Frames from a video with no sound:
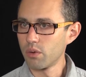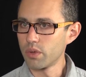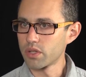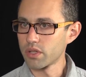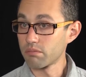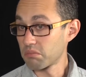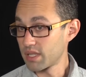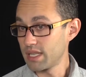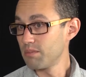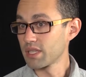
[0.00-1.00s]
which
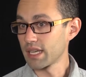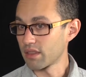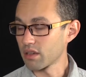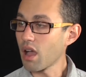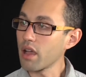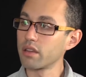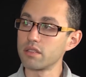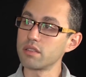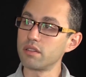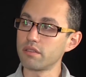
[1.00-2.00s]
seems like they're
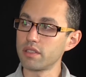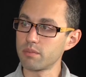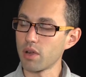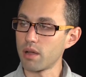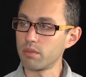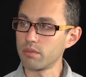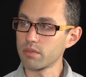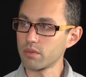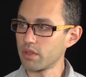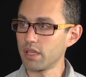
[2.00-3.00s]
cognizant of these
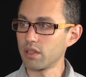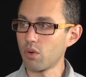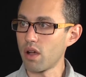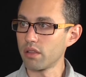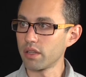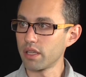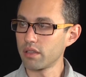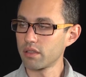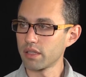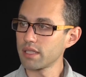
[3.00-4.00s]
problems with inequality.
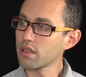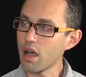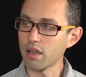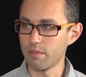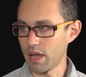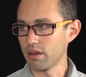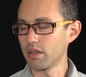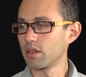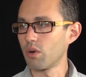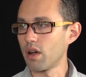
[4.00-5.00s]
They talk about
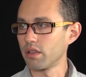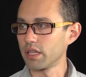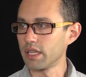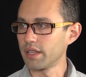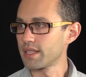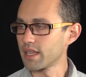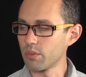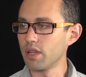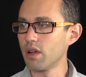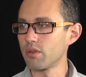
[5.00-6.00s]
inequality and they say,
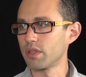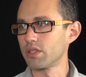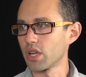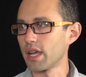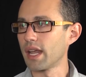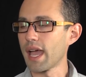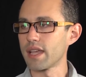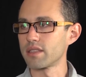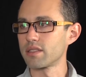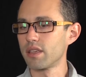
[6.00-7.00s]
we know that China
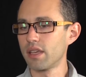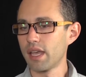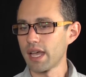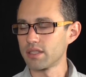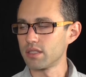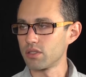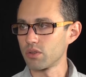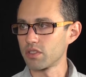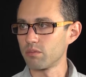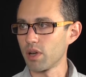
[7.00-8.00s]
has these
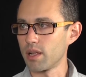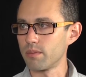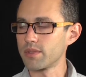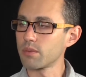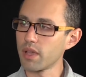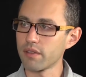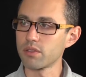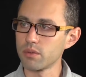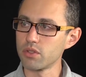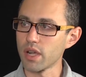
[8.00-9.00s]
sorts of problems and we have
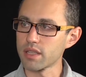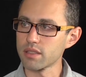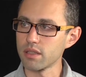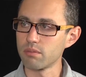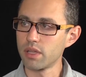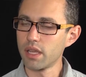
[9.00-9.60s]
to address them.